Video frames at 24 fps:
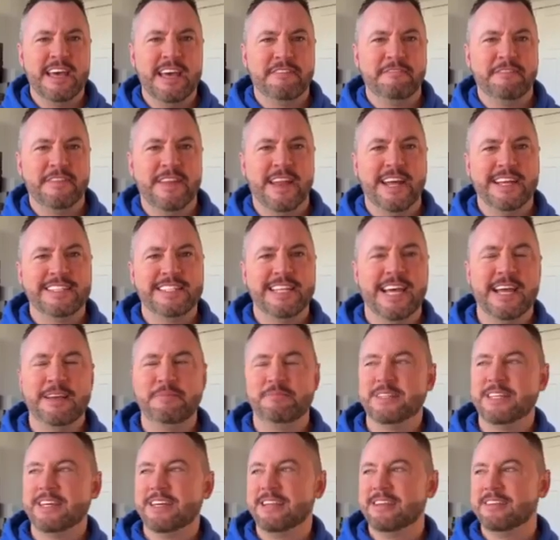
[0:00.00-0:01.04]
And I
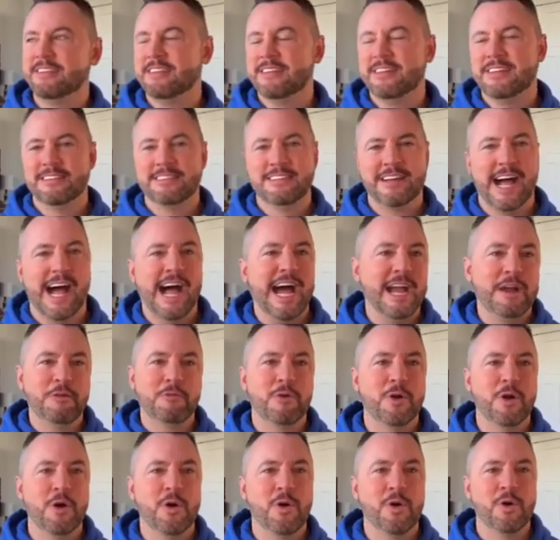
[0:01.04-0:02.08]
typed in eye
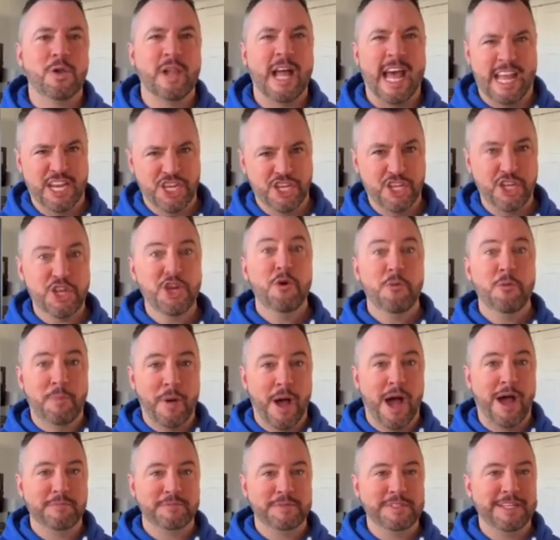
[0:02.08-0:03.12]
roll and you popped